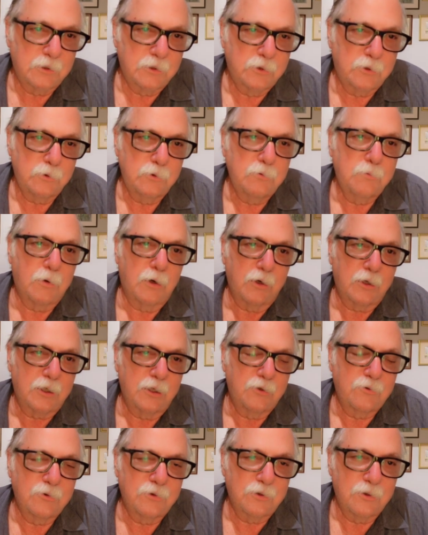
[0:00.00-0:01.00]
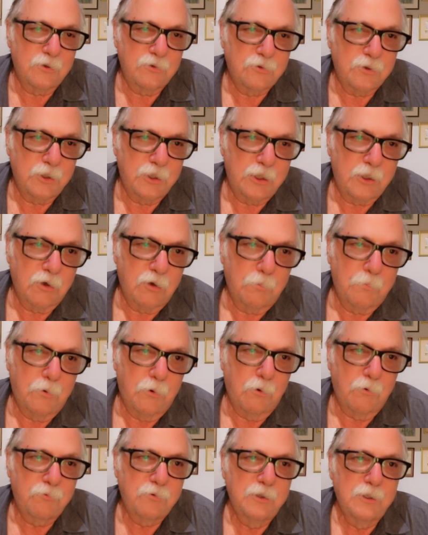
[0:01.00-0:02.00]
two markets in the city are
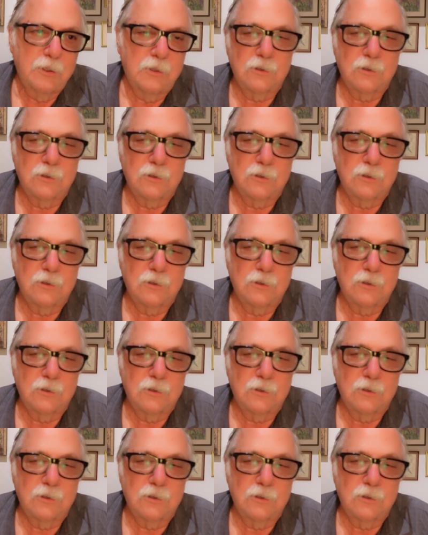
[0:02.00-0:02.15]
both